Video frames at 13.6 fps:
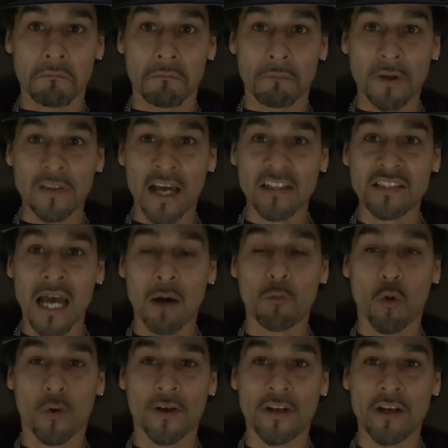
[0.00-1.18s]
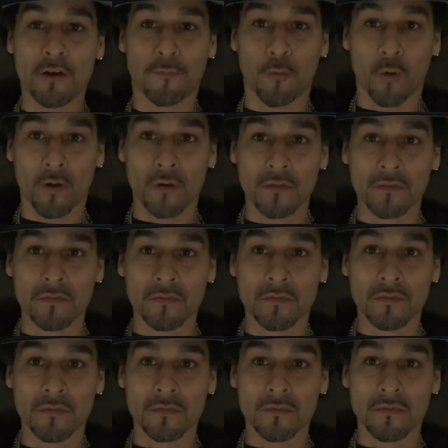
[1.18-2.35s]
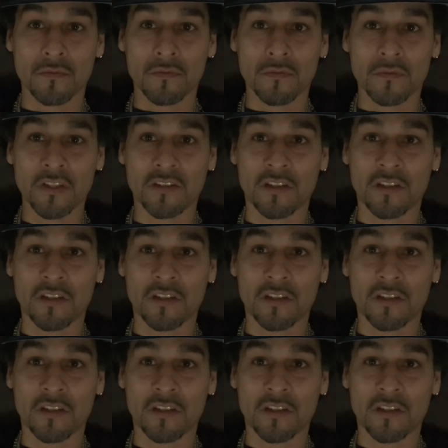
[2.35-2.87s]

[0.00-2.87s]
But that's not what we're here for, is